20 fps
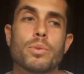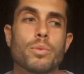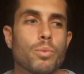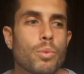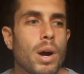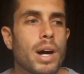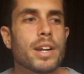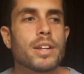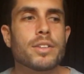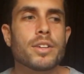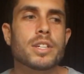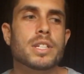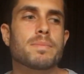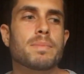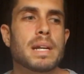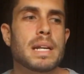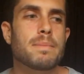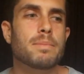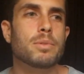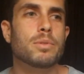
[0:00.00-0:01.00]
One of those
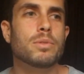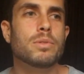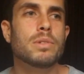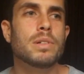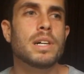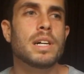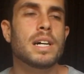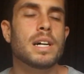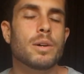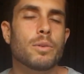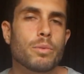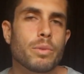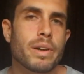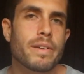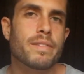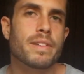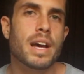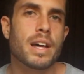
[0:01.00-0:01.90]
people with